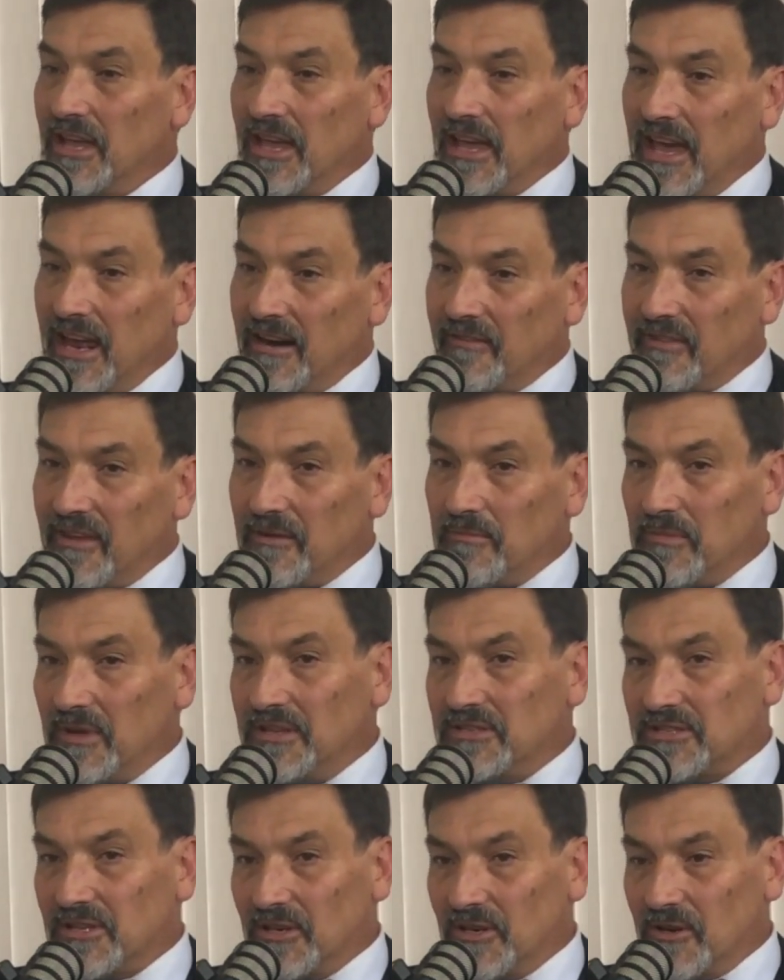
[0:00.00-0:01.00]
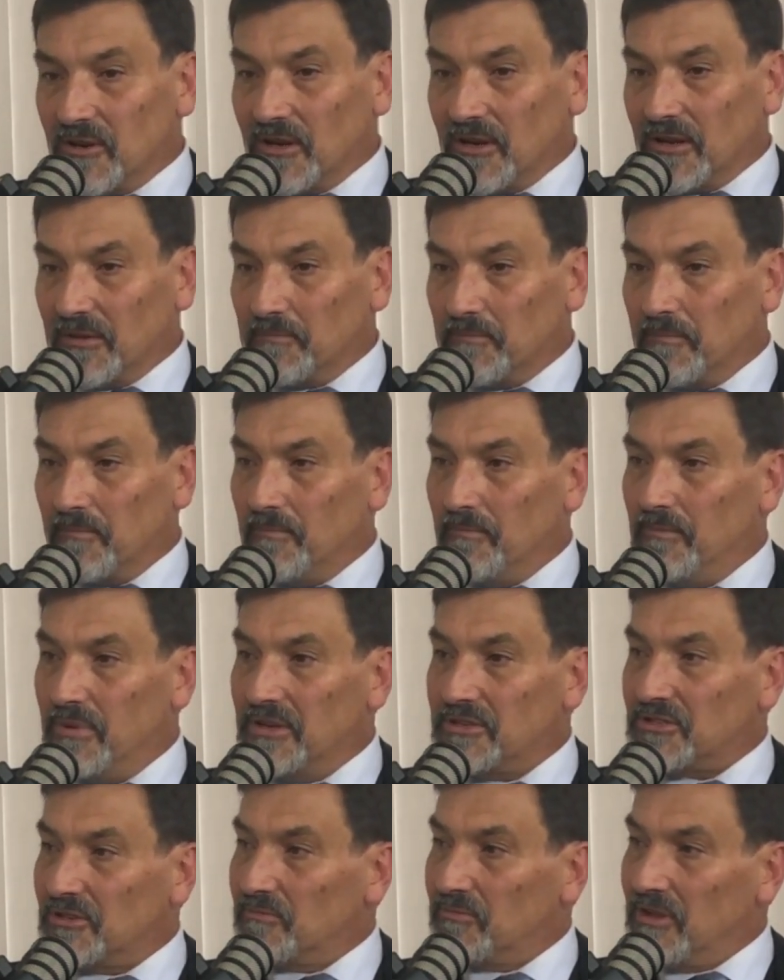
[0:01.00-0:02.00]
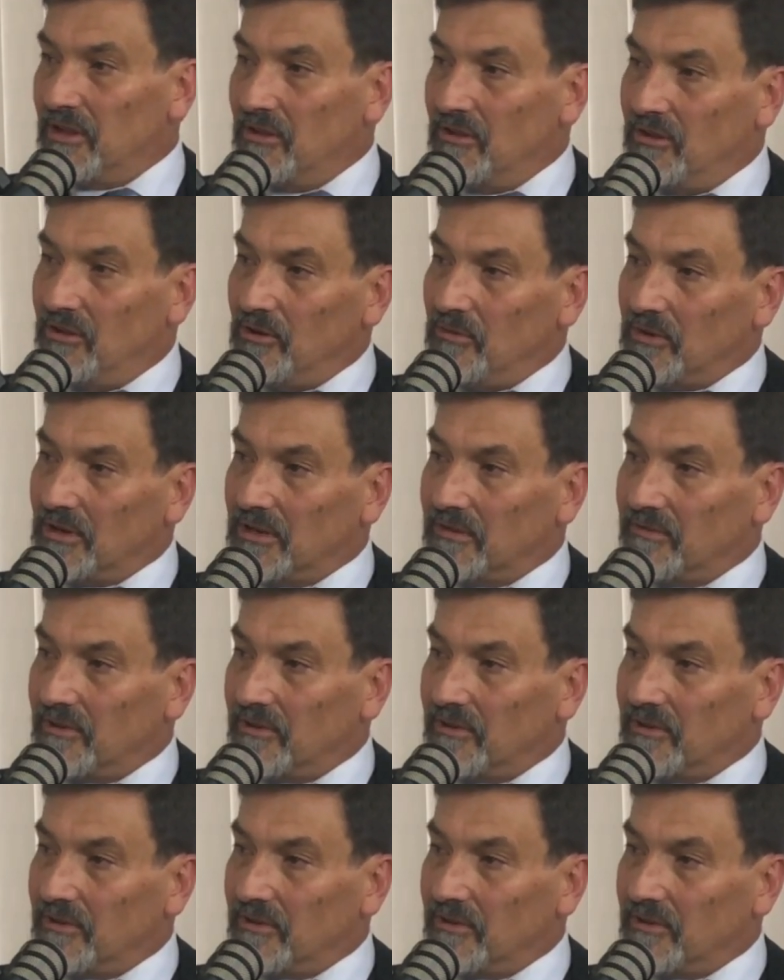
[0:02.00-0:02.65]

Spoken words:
Yeah. And if that means the local bishop, then do it.